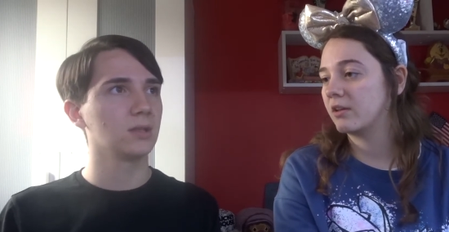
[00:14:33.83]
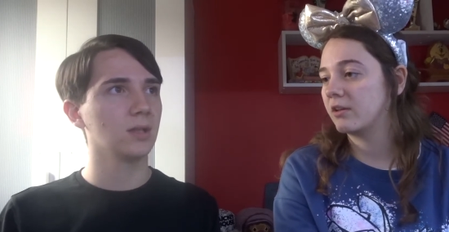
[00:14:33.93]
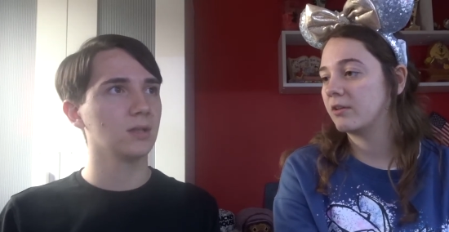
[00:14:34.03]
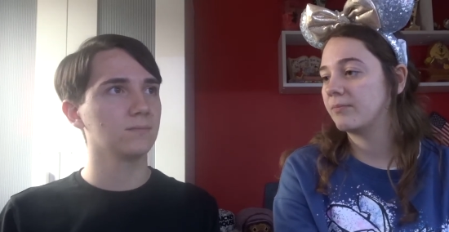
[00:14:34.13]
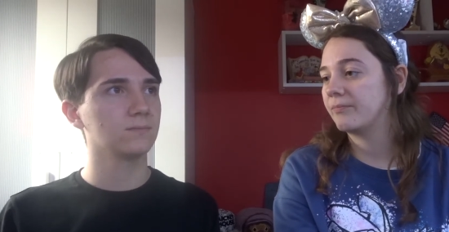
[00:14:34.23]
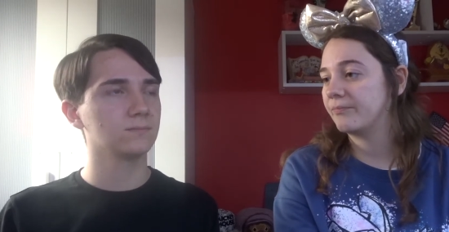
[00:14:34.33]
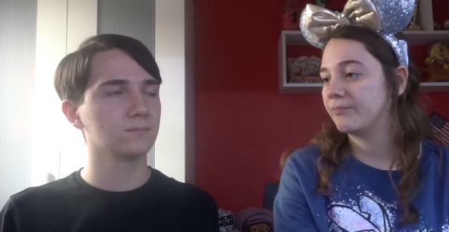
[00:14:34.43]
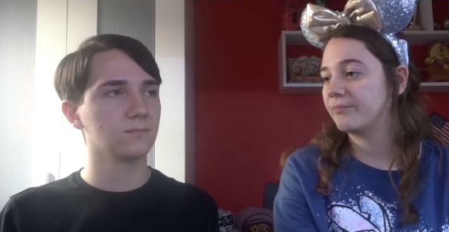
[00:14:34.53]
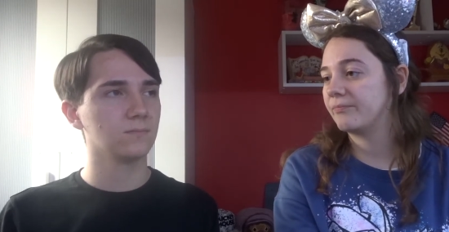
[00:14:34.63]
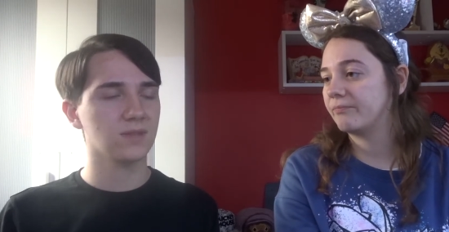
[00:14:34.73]
Speaker 1: um,
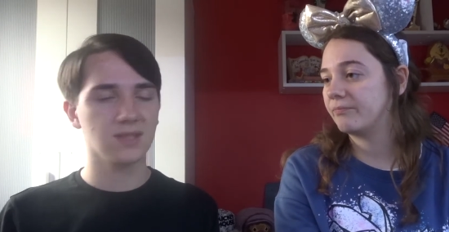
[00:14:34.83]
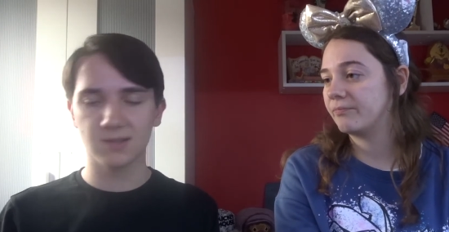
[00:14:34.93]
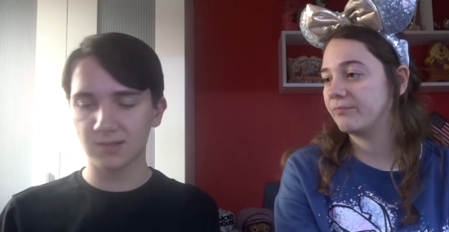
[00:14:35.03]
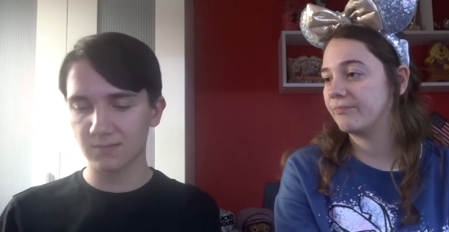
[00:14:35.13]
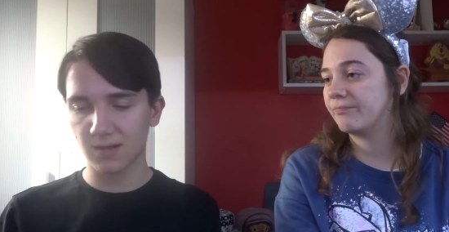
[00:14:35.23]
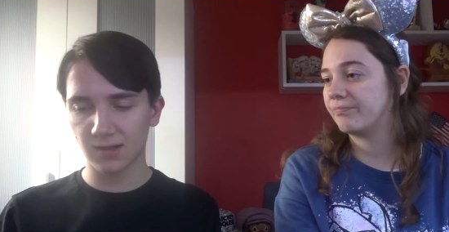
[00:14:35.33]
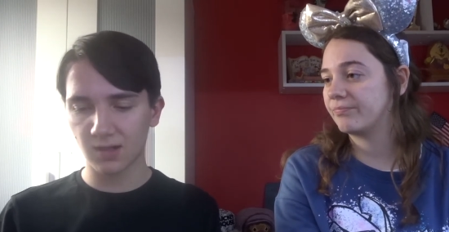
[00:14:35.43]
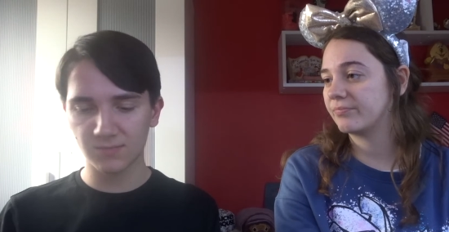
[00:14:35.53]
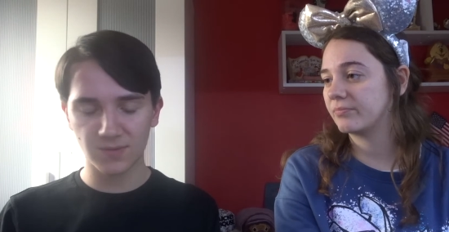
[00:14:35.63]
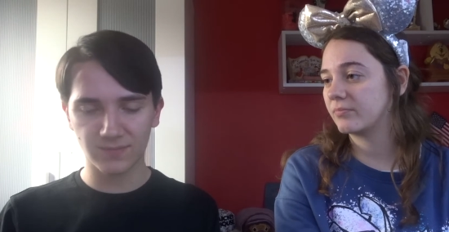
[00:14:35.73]
we did this, I can't
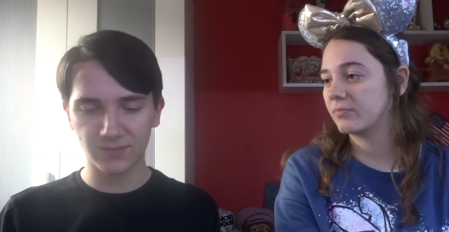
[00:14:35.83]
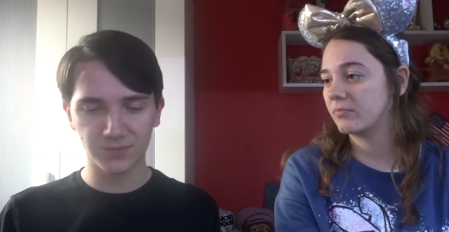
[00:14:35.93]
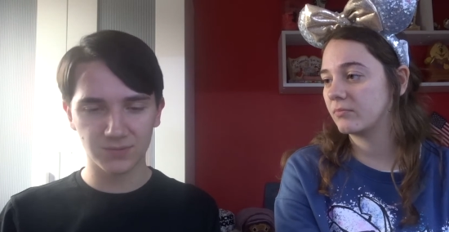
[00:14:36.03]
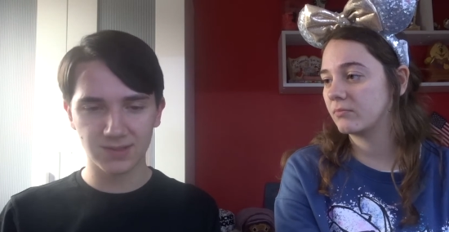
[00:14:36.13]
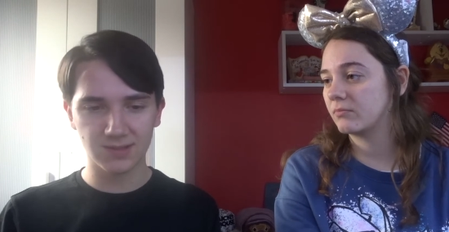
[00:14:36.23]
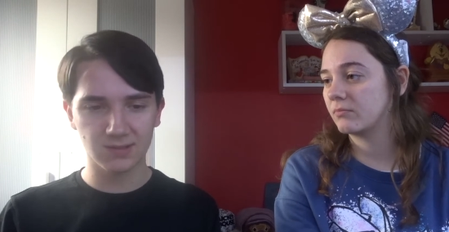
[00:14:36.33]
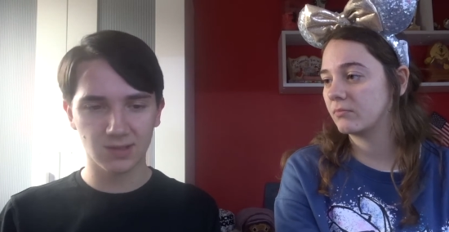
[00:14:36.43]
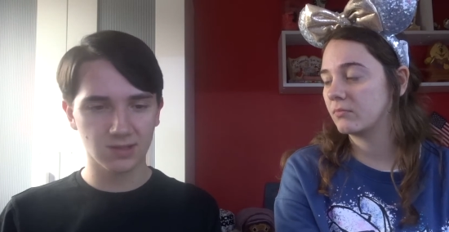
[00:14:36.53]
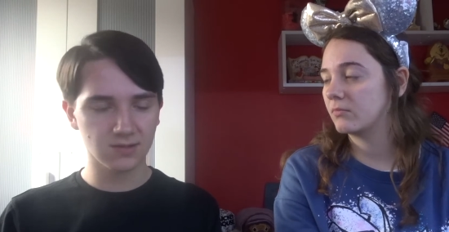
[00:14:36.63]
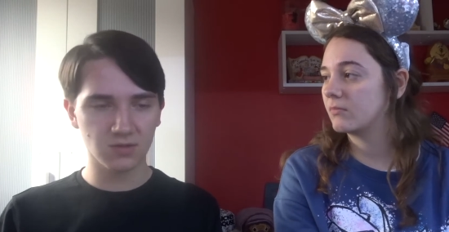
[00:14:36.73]
remember, but we did,
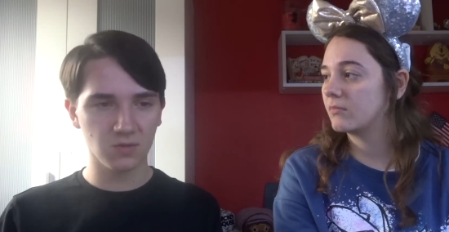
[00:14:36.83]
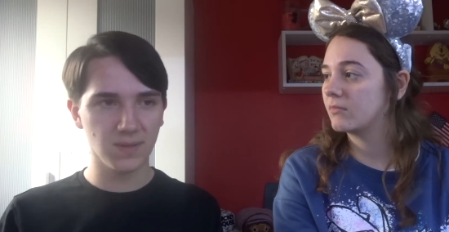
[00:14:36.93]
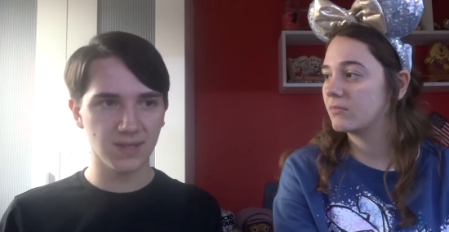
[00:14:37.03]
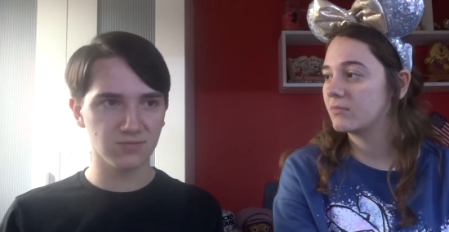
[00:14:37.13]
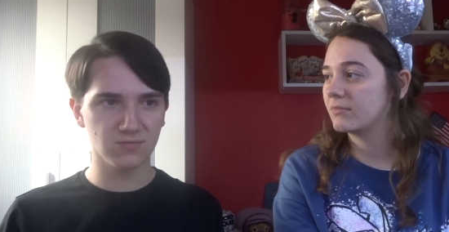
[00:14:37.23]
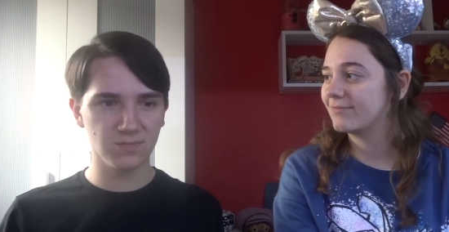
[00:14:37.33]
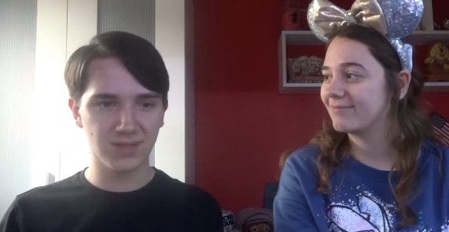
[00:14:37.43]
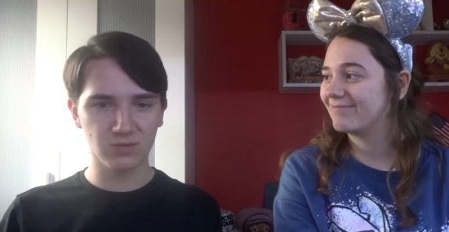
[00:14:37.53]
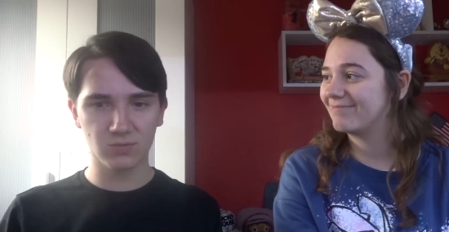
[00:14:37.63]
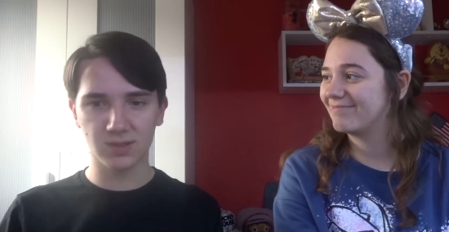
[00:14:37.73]
because I got a picture of me
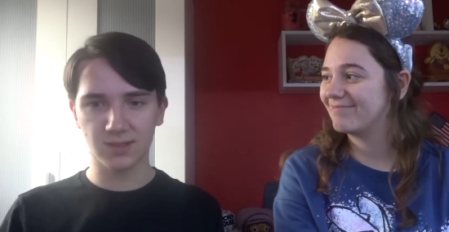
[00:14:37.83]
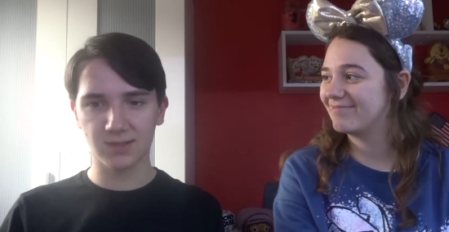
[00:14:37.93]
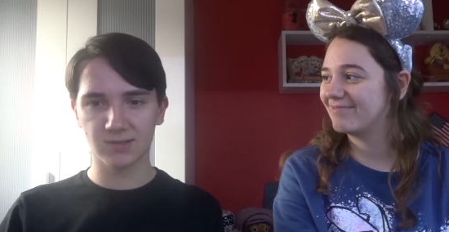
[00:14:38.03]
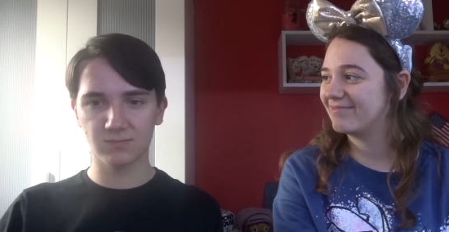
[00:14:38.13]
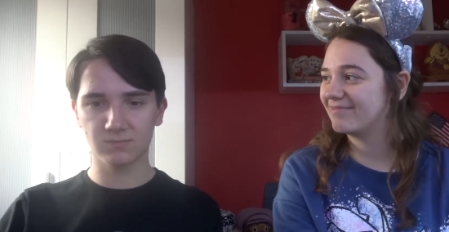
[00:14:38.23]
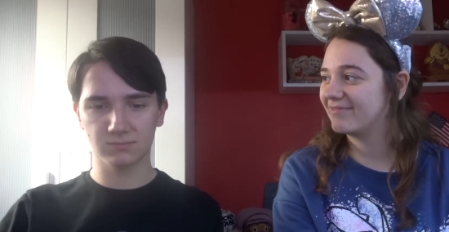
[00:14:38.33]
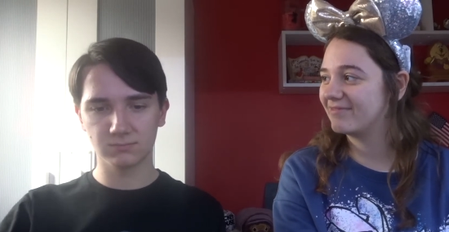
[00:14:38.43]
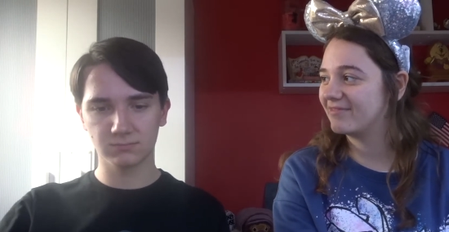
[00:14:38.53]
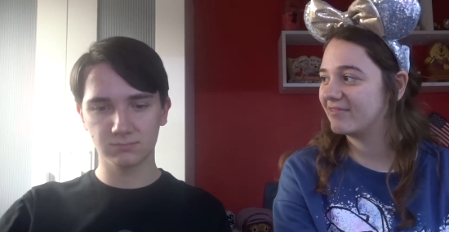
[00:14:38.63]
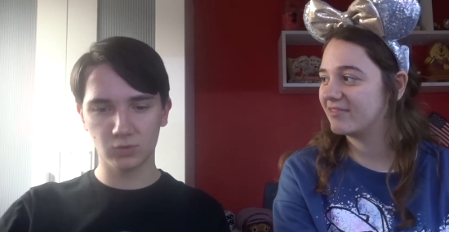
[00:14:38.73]
doing like this,
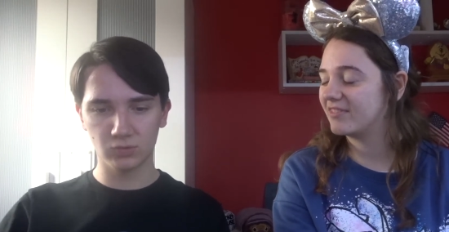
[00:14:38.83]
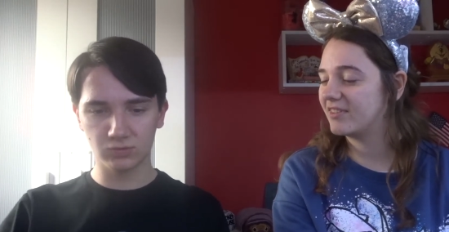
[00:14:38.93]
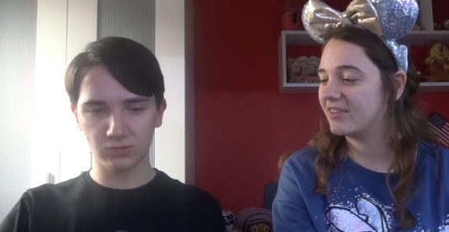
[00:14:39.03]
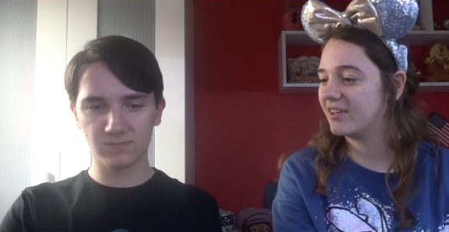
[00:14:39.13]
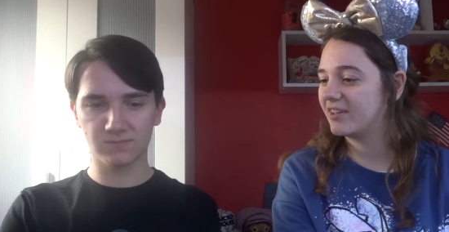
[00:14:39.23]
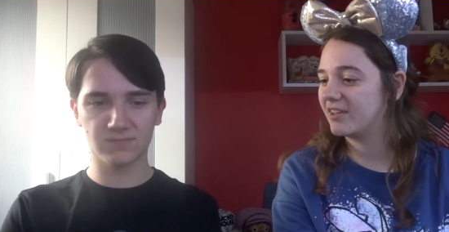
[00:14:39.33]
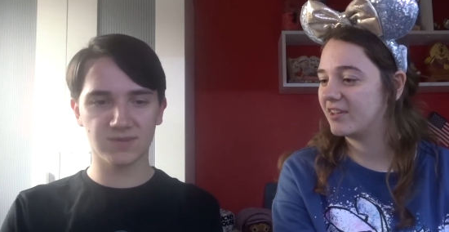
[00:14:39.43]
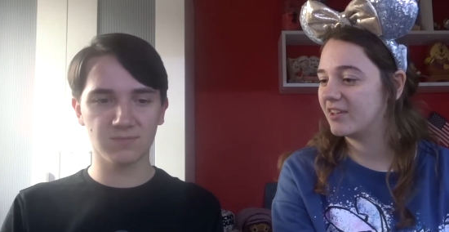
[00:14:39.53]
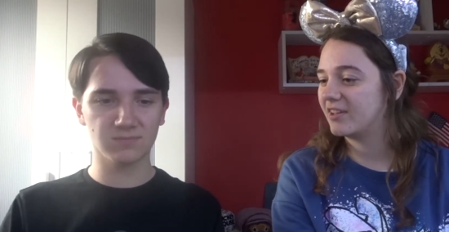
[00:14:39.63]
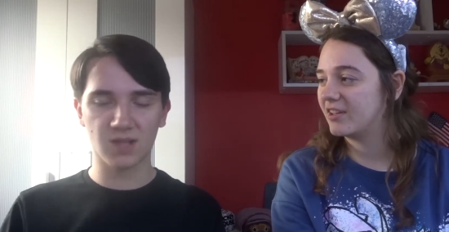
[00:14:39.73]
or
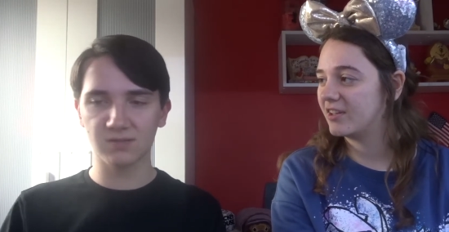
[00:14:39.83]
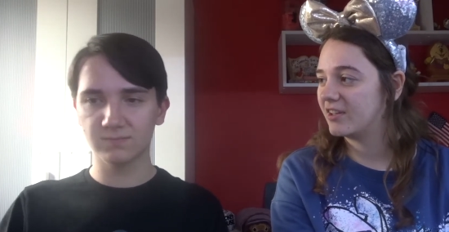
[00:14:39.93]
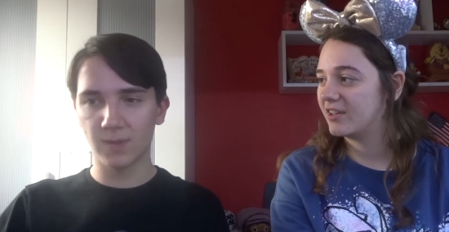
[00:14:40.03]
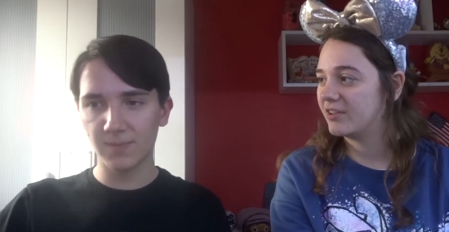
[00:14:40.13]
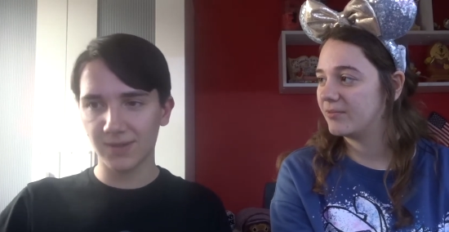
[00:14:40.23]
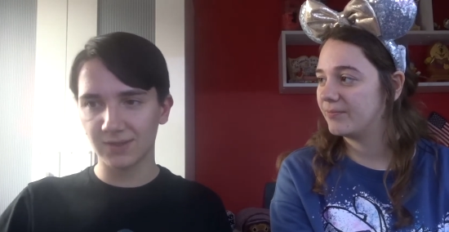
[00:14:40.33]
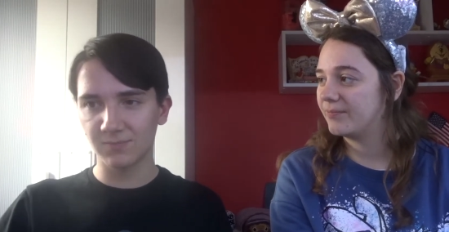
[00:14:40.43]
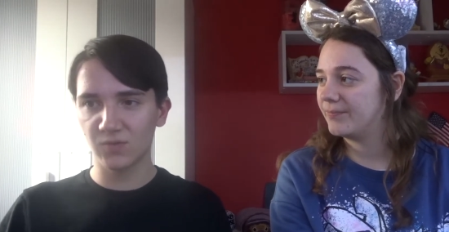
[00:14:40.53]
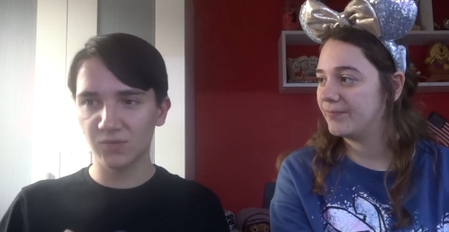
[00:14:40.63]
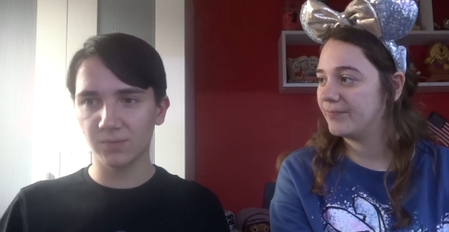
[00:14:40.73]
some kind of puppety
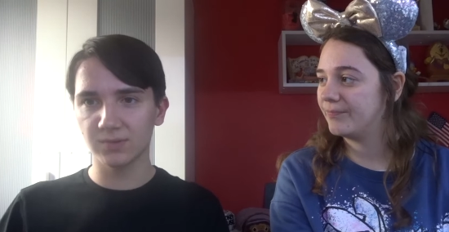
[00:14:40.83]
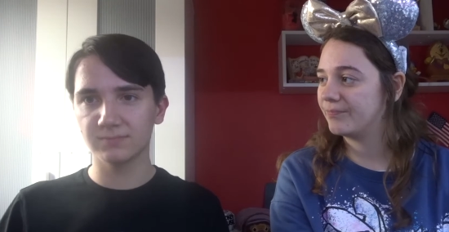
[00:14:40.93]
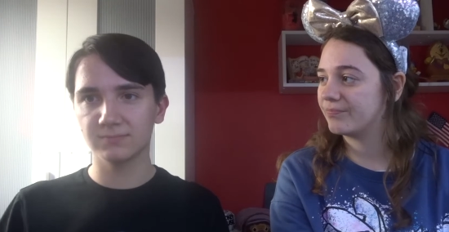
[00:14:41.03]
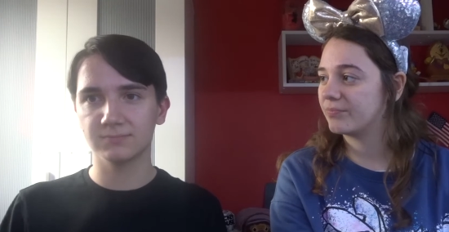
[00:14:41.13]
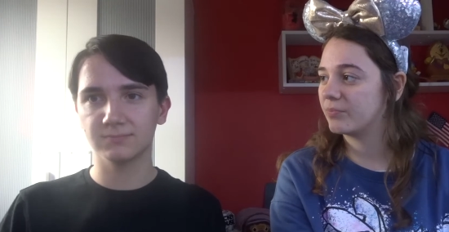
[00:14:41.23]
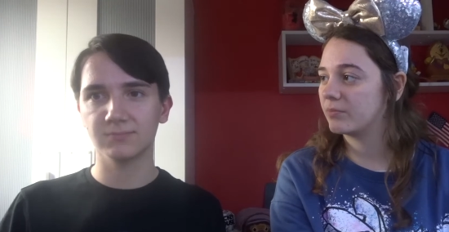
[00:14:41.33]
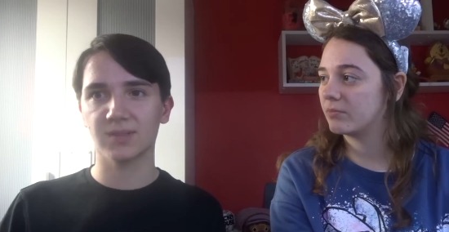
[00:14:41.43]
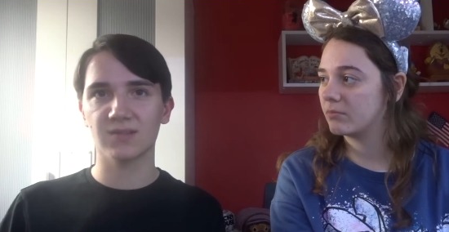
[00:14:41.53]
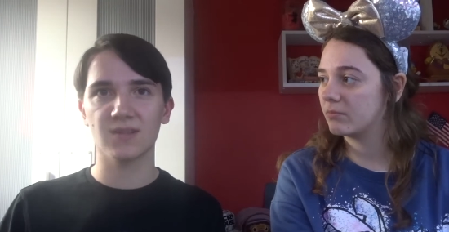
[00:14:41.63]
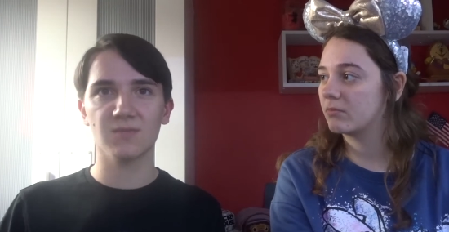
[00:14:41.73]
movement,
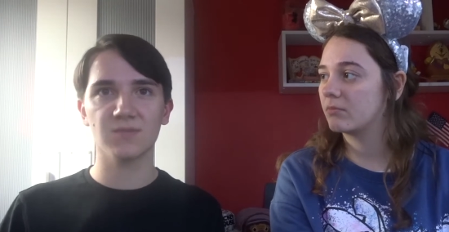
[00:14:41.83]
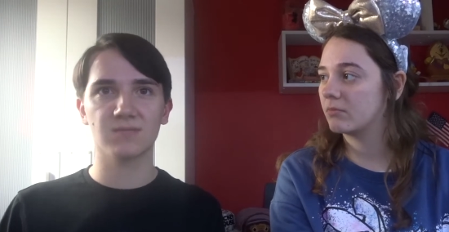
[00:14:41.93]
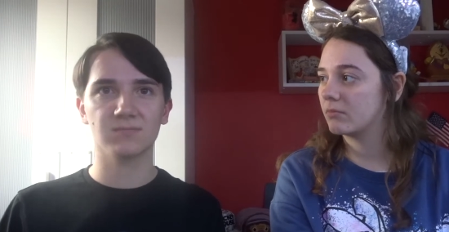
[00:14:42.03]
because I was,